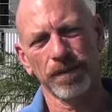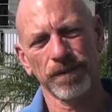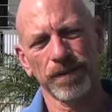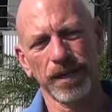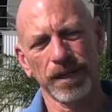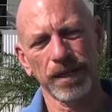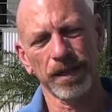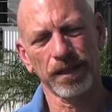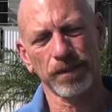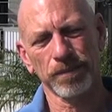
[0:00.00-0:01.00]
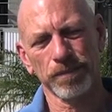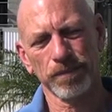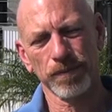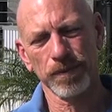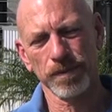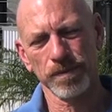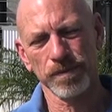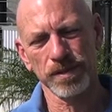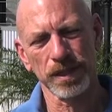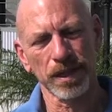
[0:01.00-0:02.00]
They
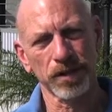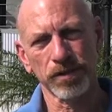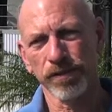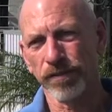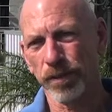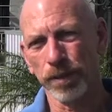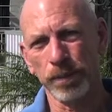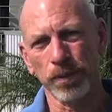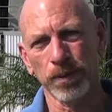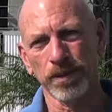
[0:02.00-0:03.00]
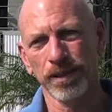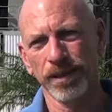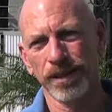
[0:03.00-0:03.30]
seat 150 people.